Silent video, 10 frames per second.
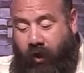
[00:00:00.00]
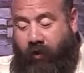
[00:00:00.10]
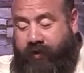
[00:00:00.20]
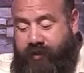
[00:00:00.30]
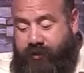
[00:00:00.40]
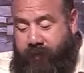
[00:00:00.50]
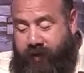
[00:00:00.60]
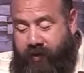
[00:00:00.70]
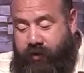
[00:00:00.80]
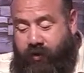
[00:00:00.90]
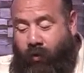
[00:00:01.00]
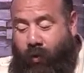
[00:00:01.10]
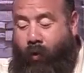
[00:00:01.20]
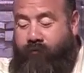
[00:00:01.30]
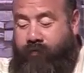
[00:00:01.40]
darkness began to go
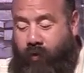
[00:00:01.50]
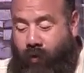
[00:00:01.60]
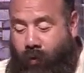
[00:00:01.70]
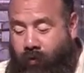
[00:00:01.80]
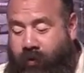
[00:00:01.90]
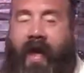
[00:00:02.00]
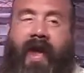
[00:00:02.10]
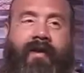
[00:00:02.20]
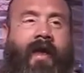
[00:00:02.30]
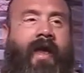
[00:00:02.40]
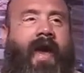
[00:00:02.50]
over the whole land,